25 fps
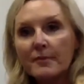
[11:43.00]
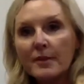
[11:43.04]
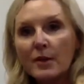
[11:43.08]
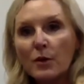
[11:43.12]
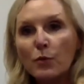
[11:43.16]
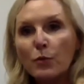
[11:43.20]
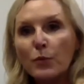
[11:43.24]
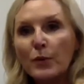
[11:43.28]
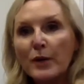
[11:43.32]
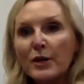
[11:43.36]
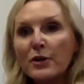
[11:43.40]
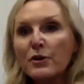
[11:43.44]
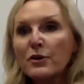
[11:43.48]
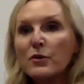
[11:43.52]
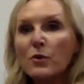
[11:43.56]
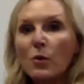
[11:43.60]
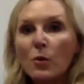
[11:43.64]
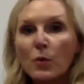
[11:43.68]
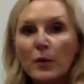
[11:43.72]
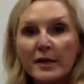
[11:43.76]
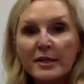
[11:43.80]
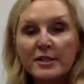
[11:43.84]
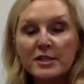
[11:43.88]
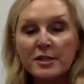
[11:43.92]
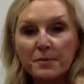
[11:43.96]
we're
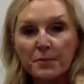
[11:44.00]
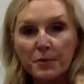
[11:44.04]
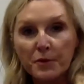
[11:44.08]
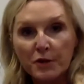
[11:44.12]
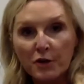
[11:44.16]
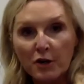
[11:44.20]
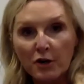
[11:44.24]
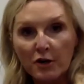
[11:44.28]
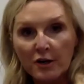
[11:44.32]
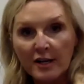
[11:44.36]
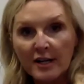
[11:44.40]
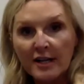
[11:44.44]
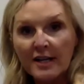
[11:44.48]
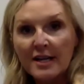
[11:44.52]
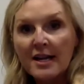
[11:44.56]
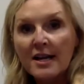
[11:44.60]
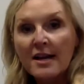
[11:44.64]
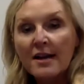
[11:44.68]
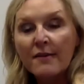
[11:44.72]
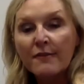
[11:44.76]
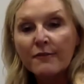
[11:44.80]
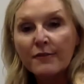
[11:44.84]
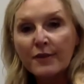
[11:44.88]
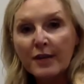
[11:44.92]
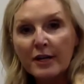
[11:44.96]
going to put our
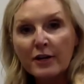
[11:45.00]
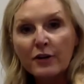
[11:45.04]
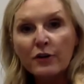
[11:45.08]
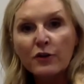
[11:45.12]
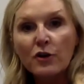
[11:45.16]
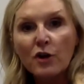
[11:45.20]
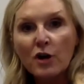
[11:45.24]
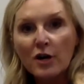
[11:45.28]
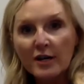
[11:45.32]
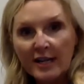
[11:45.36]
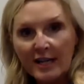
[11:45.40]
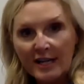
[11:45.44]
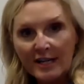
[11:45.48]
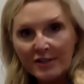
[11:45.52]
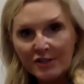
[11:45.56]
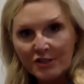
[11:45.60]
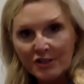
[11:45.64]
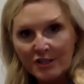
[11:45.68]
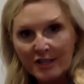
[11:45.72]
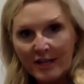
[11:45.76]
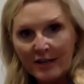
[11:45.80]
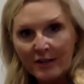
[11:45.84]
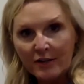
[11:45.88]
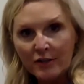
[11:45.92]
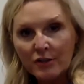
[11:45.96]
finger on each
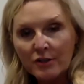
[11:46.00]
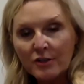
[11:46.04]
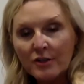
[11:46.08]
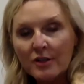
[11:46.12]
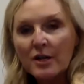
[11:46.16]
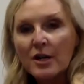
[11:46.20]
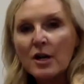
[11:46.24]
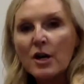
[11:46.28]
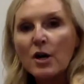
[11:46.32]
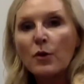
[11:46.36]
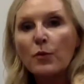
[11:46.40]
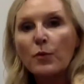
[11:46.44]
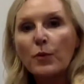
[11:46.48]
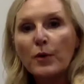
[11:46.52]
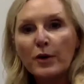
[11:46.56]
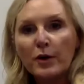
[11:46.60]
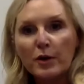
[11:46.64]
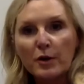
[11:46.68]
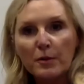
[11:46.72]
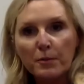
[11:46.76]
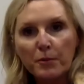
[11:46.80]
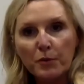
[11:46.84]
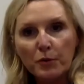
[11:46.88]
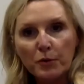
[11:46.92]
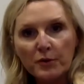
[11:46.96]
letter. We're
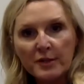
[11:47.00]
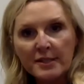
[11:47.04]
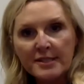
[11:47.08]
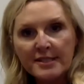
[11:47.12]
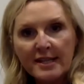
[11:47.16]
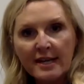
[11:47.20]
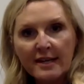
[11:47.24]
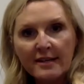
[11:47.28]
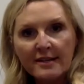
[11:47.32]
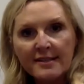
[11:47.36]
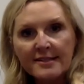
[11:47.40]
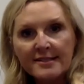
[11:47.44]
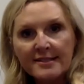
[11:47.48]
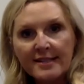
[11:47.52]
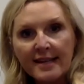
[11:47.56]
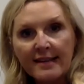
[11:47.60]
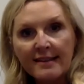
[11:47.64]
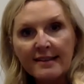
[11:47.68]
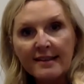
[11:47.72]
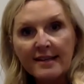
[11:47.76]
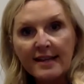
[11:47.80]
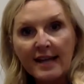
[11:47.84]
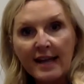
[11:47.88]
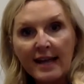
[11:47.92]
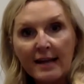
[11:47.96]
going to pull it down and say
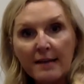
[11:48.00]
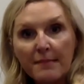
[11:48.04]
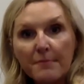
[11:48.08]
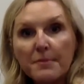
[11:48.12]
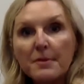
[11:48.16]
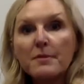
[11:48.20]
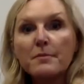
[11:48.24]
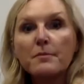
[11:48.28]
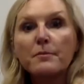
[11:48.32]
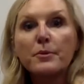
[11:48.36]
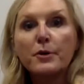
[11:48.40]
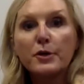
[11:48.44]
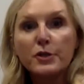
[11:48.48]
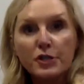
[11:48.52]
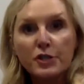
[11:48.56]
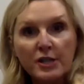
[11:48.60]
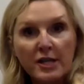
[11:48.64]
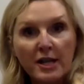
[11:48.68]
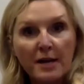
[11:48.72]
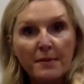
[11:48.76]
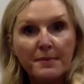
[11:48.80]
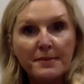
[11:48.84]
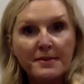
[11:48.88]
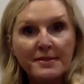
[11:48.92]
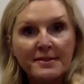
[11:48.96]
the name, push it
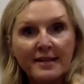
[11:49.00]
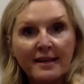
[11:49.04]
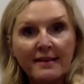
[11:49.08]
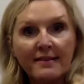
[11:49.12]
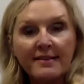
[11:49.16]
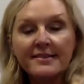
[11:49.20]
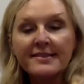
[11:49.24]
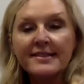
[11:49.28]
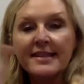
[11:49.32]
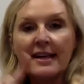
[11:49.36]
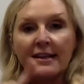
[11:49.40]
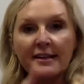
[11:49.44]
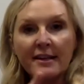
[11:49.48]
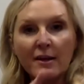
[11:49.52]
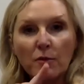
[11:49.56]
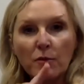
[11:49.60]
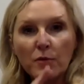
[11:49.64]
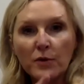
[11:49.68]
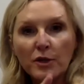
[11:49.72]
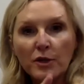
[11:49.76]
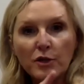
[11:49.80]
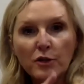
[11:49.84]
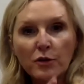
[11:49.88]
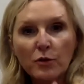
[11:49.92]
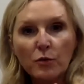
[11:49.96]
up and say the sound. I
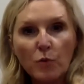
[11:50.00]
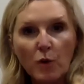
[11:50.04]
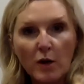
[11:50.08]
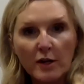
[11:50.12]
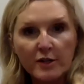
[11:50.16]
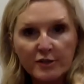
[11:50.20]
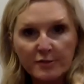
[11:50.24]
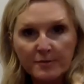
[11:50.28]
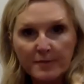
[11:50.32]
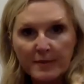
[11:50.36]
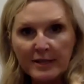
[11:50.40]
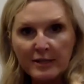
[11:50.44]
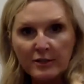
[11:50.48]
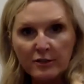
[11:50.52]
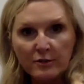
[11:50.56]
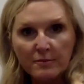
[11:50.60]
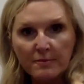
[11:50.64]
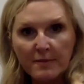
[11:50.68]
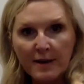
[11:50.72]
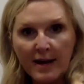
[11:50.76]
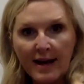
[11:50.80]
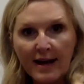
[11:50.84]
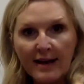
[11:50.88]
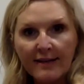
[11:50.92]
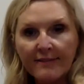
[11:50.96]
want you to watch me do
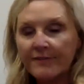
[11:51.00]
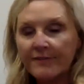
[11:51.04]
mine